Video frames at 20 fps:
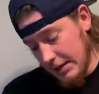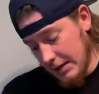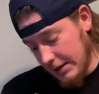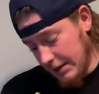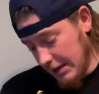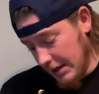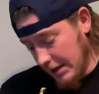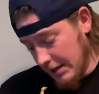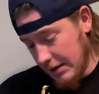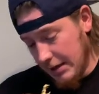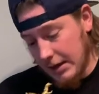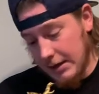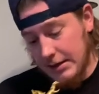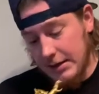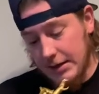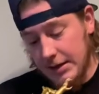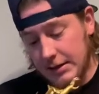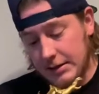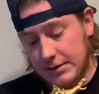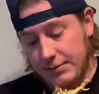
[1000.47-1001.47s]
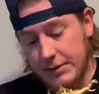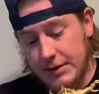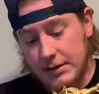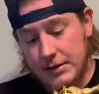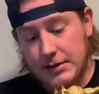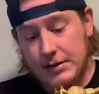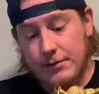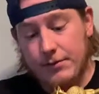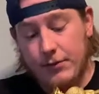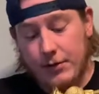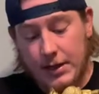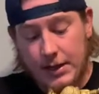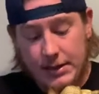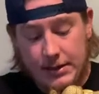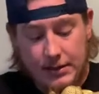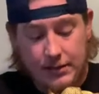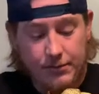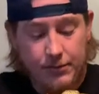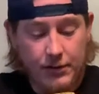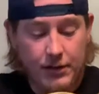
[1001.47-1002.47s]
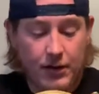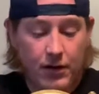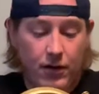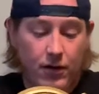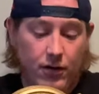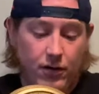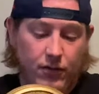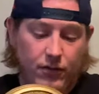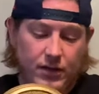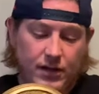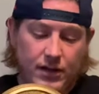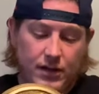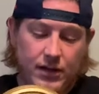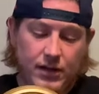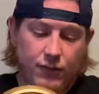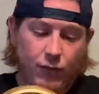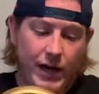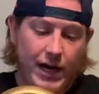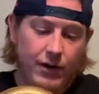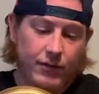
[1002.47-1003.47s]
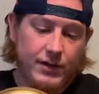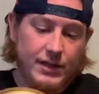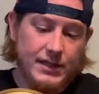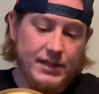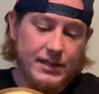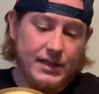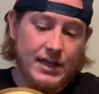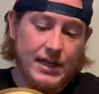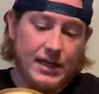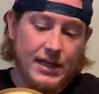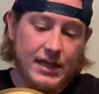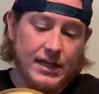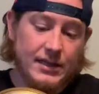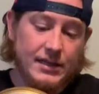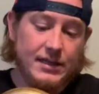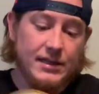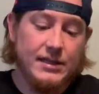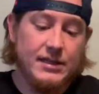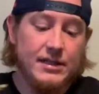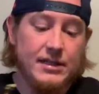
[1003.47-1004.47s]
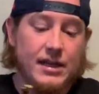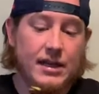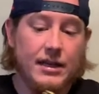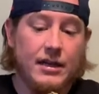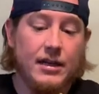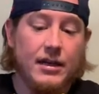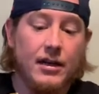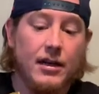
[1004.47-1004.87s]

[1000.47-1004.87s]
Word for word: Again, I think it's because of the price, but oh, wow, this thing is sick.